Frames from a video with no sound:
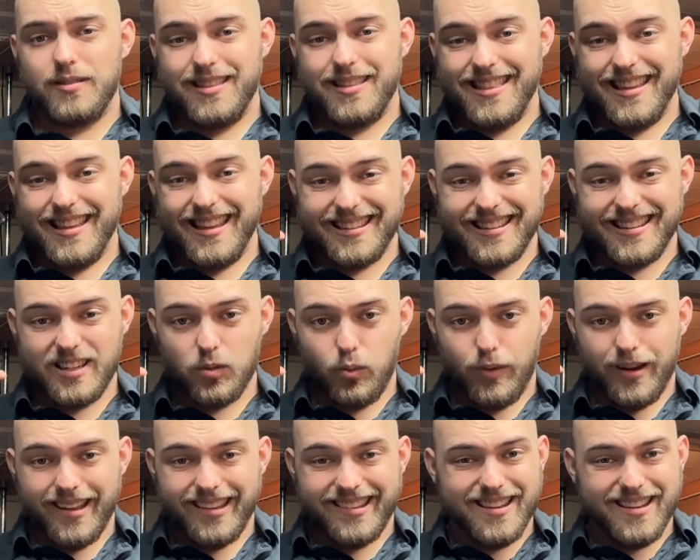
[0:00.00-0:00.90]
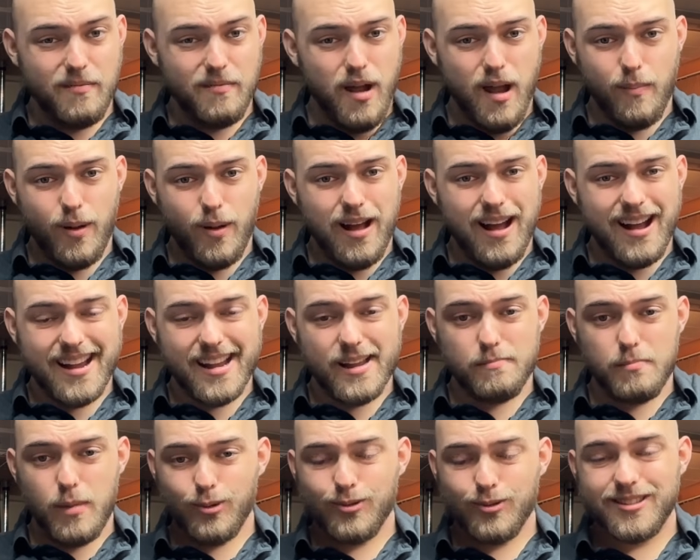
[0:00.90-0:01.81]
this is what is in my pocket
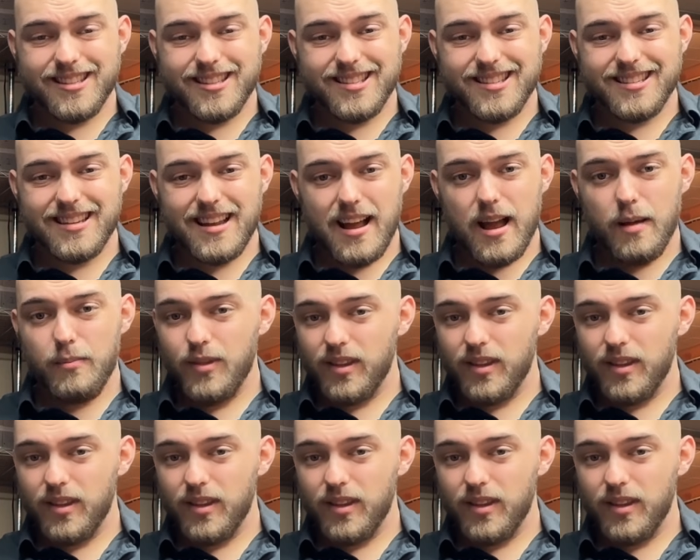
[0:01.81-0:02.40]
most of the time.